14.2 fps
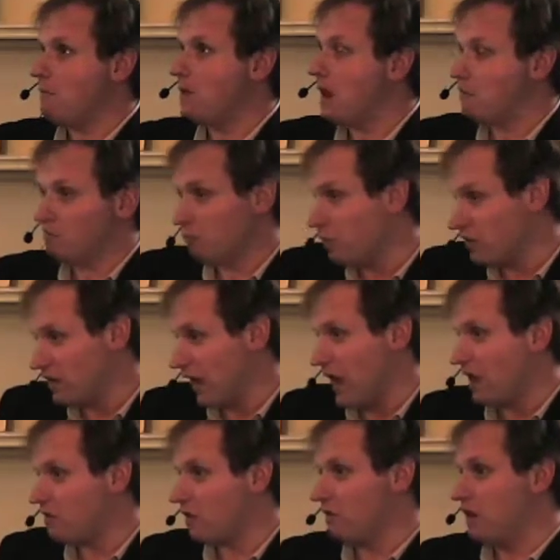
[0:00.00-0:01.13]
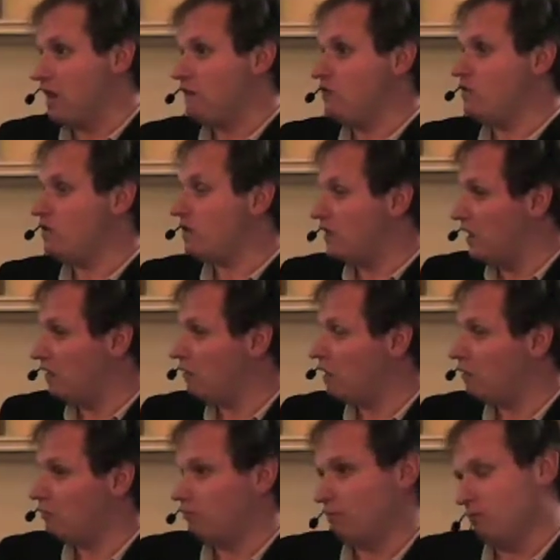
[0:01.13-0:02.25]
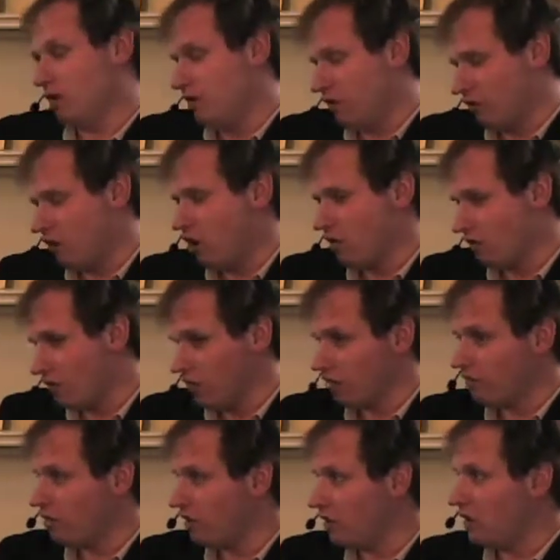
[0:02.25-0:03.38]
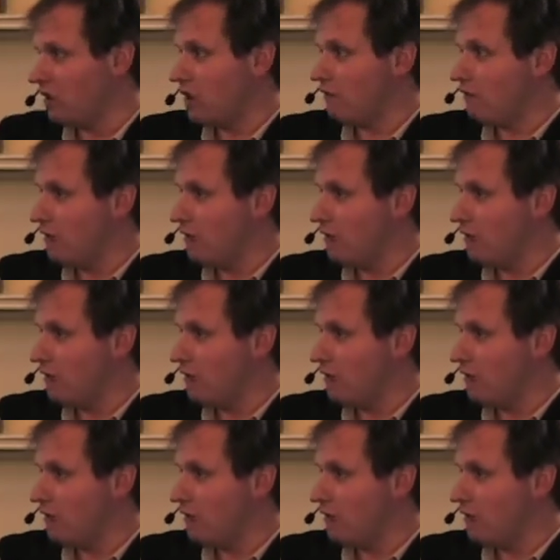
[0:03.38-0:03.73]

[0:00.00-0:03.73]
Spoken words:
mean, I'm just going to ask, have you seen that? I don't know, it's horror stuff, but have